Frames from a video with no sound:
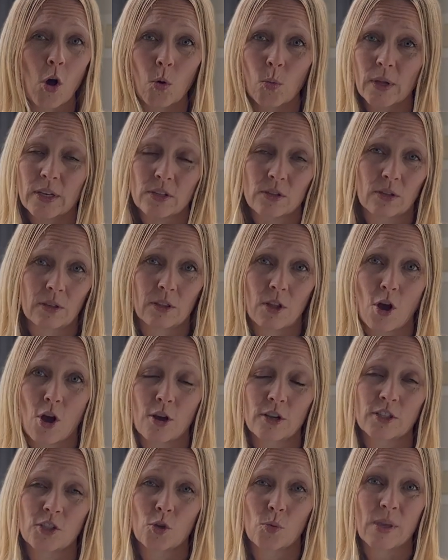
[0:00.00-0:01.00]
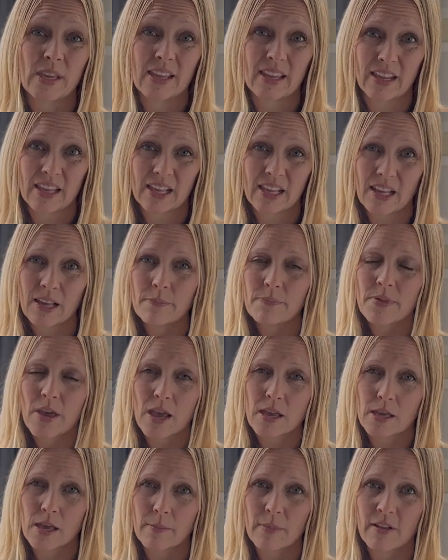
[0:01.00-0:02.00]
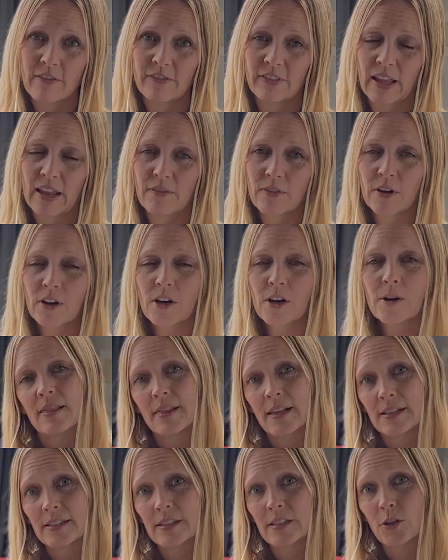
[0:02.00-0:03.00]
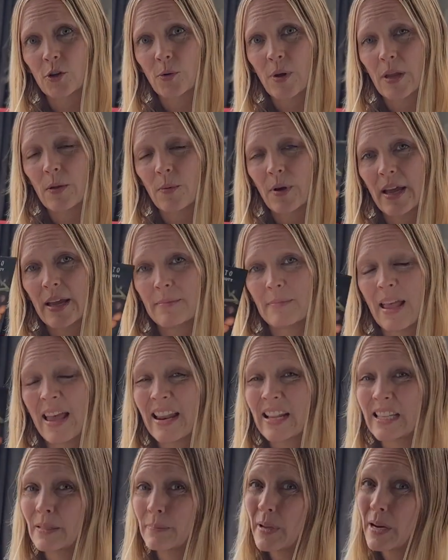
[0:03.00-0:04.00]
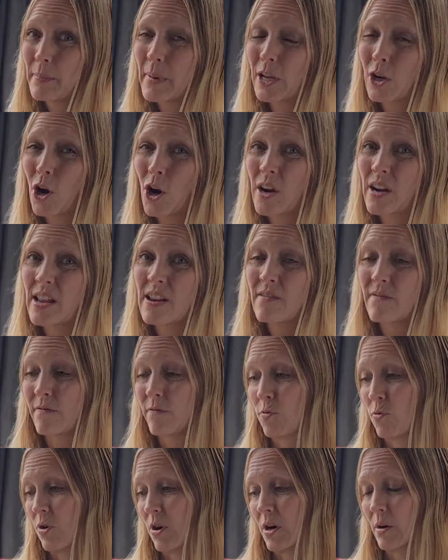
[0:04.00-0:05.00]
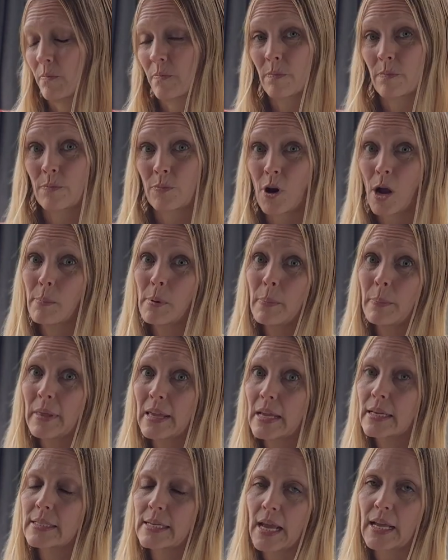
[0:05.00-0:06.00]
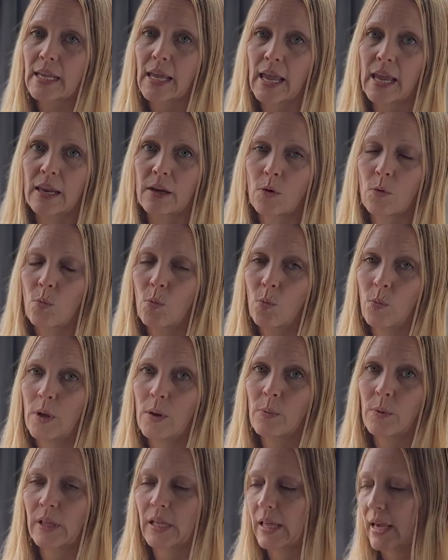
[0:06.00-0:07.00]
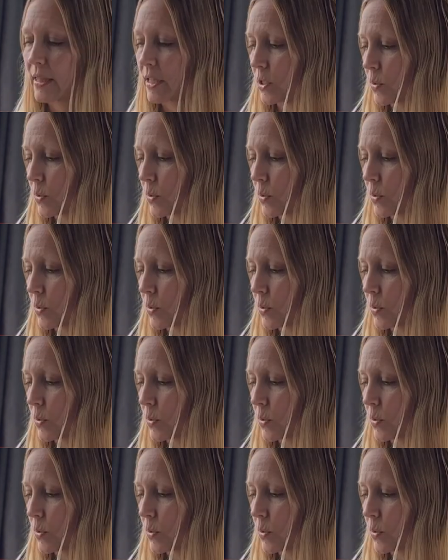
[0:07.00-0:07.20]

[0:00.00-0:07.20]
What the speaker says: winter long so we get to keep that yummy flavor. This is a great one, and it's been in my garden for probably a decade. We really like this